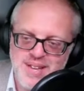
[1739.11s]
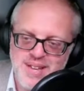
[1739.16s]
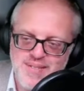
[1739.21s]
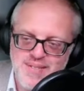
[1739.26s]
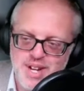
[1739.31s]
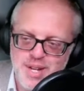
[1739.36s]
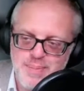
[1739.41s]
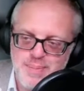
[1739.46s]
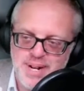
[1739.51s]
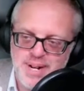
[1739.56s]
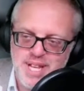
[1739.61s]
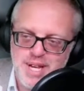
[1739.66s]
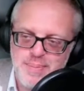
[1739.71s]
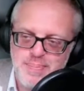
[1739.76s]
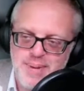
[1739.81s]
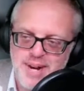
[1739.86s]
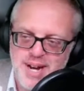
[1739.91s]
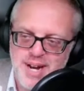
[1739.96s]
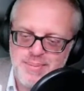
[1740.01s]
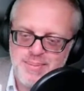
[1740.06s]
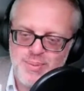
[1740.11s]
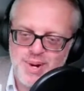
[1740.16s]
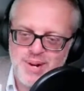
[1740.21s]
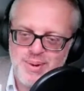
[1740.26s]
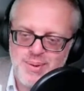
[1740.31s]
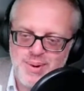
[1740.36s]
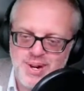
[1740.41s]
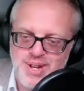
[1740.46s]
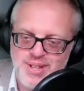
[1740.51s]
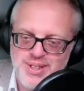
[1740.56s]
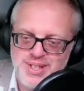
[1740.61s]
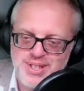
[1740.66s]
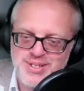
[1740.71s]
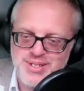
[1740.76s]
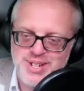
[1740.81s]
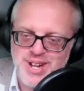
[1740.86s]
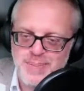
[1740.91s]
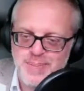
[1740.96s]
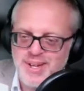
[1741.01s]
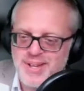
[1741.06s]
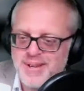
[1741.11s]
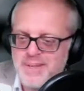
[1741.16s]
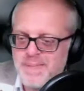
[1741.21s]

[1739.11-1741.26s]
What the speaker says: give anybody a bump while we're on the topic?